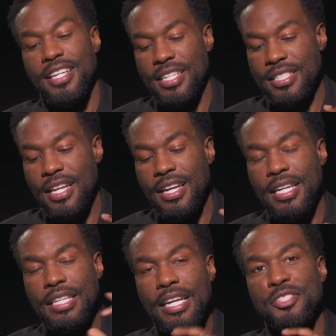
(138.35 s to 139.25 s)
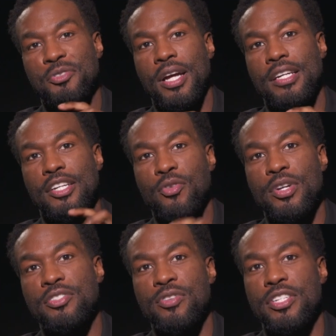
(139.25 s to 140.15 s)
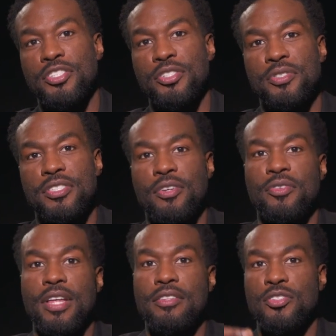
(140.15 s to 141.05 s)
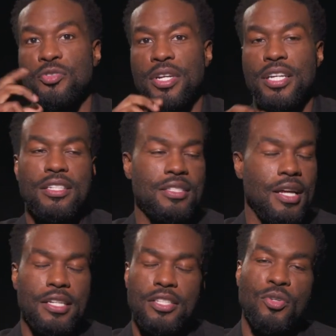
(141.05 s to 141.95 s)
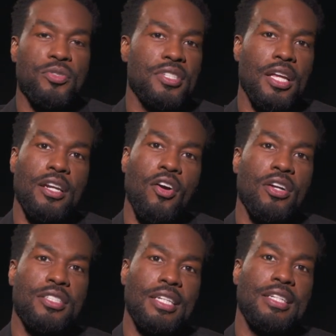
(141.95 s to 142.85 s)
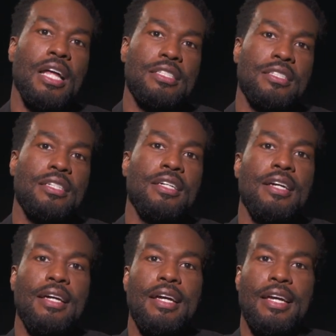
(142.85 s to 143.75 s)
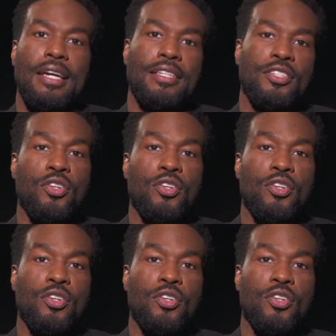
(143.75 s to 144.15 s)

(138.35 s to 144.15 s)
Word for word: It's like electronic green screen juice so that you drink it. It's like new state of the art technology. And you